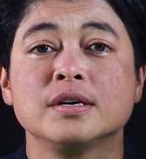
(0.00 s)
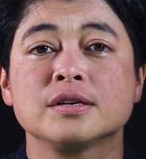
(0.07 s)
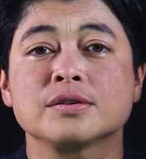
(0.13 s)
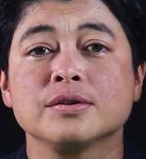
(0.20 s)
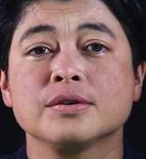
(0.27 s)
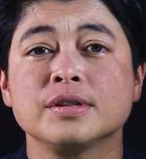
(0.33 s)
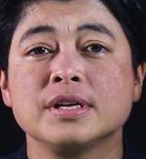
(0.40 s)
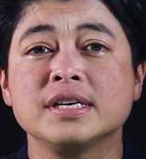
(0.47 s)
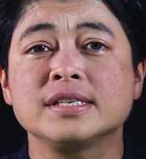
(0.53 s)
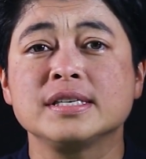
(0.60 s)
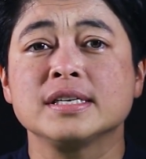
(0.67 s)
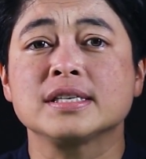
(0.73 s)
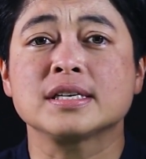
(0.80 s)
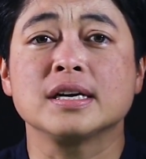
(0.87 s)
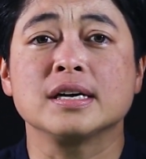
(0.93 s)
So,
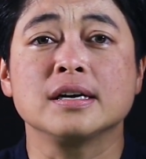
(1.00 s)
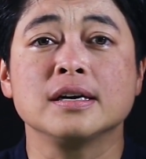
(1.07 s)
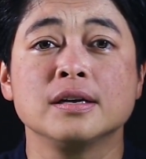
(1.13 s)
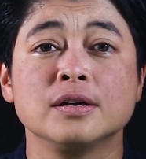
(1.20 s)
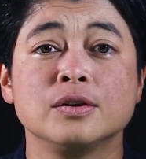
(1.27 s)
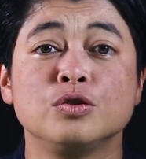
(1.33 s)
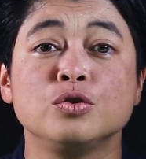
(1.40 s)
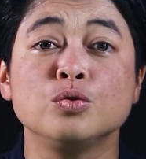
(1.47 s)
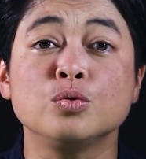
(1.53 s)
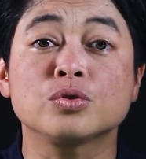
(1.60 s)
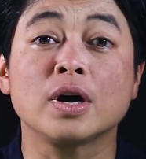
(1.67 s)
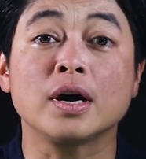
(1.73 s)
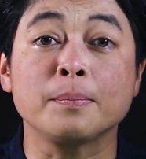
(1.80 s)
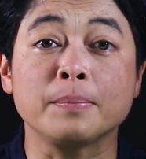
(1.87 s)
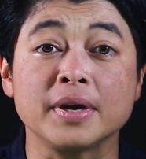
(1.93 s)
this is a new
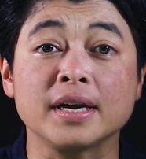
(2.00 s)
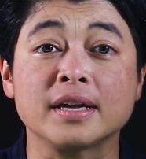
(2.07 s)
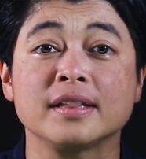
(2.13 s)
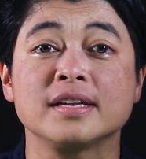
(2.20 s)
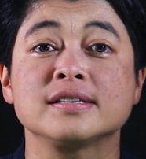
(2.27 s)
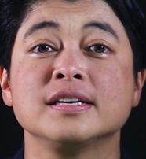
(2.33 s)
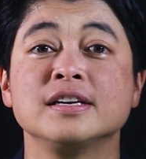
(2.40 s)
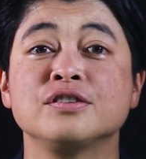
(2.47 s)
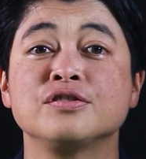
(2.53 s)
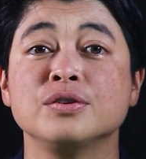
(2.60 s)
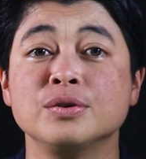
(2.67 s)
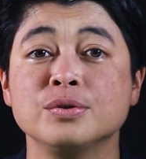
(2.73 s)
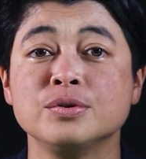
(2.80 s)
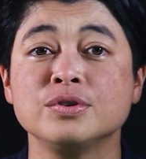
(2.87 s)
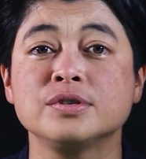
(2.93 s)
topic that's
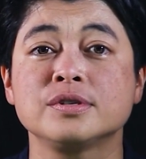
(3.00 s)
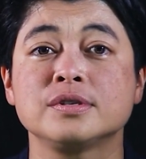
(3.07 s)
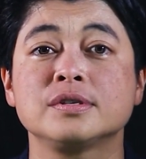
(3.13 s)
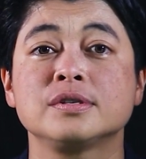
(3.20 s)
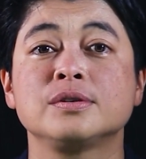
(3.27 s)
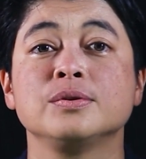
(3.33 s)
introduced